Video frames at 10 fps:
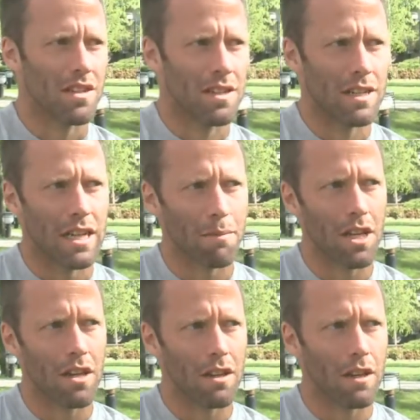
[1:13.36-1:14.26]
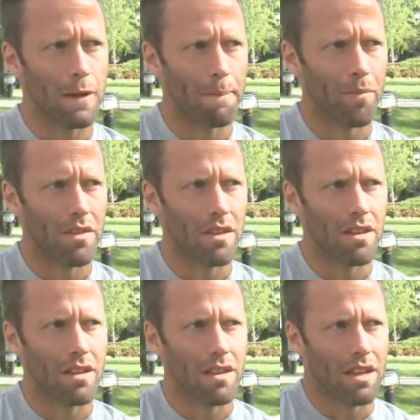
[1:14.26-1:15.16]
I mean uh,
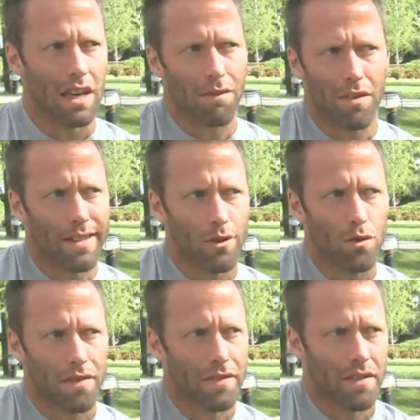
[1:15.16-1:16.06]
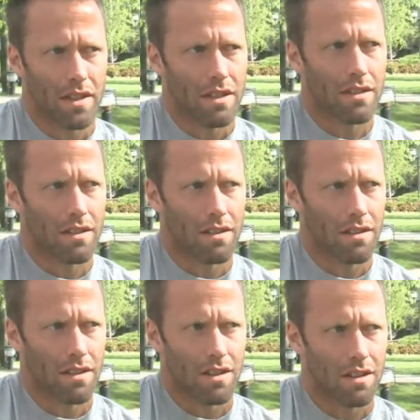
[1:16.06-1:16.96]
every 250 is,
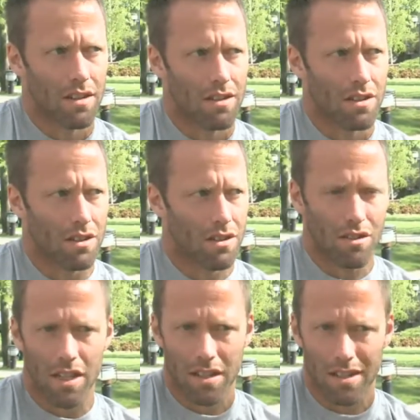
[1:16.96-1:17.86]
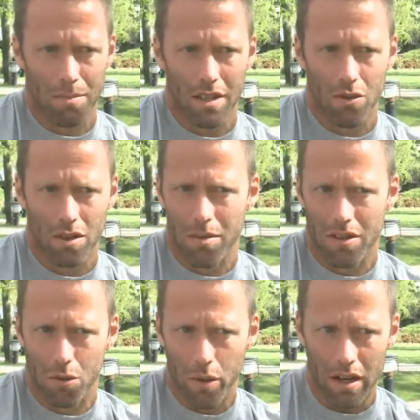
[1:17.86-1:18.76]
is is is a great ATP tournament
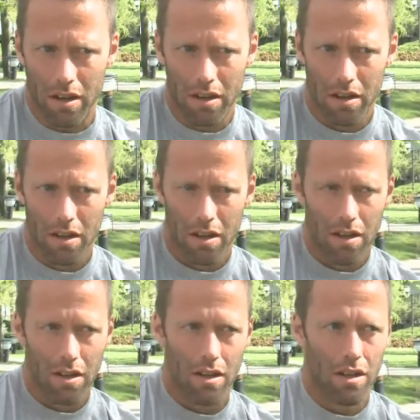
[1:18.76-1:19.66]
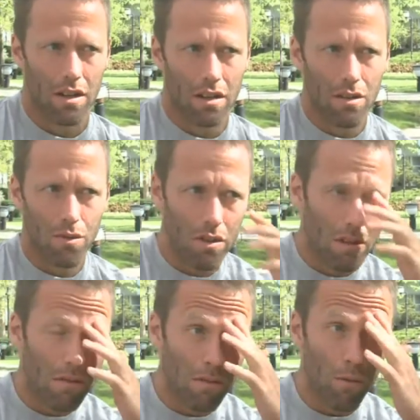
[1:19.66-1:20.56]
to win. Uh,
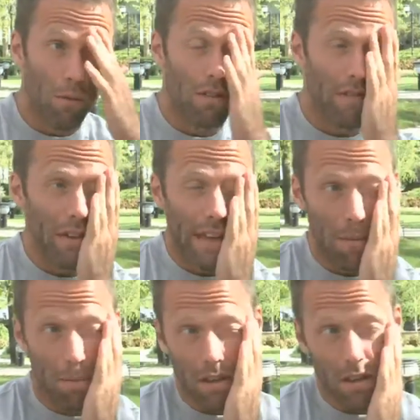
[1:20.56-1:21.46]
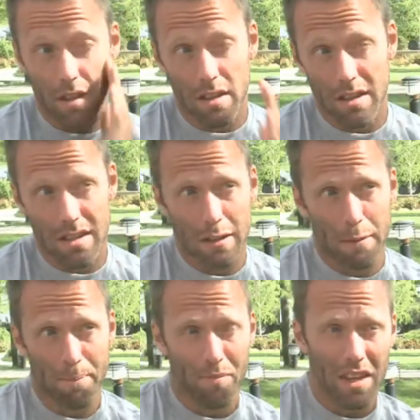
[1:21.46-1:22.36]
we're, we're very happy
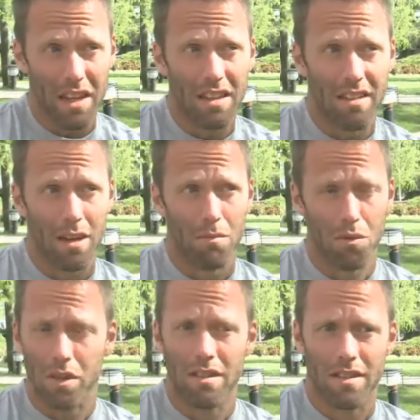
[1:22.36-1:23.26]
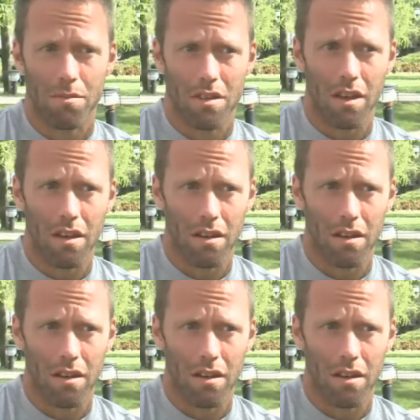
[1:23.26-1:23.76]
um, anytime we win something.